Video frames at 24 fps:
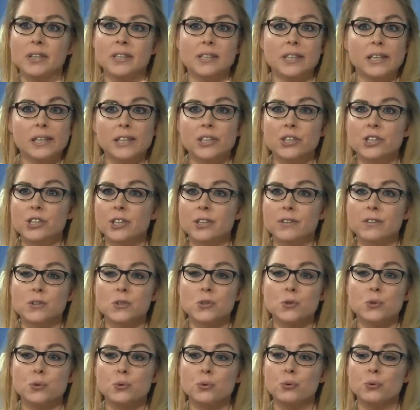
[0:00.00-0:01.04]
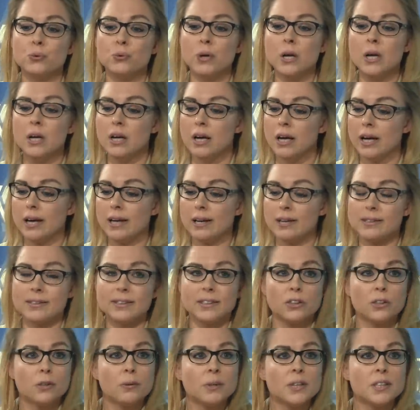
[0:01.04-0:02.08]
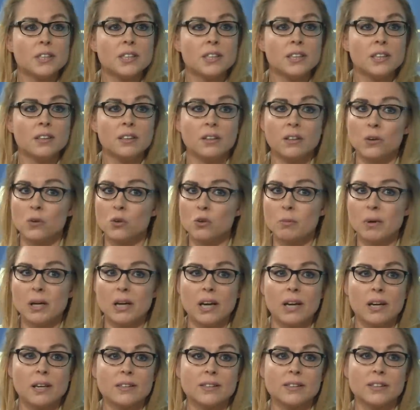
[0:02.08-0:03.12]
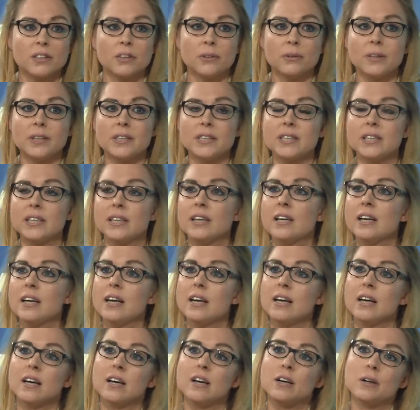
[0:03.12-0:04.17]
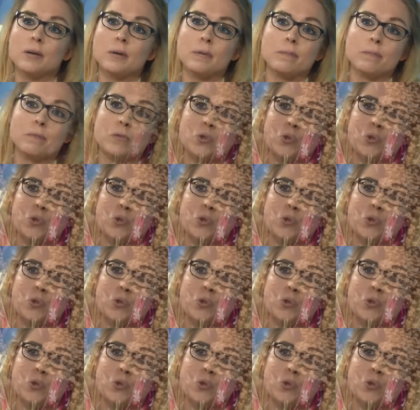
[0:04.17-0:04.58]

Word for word: intelligence to health security, global health security, um,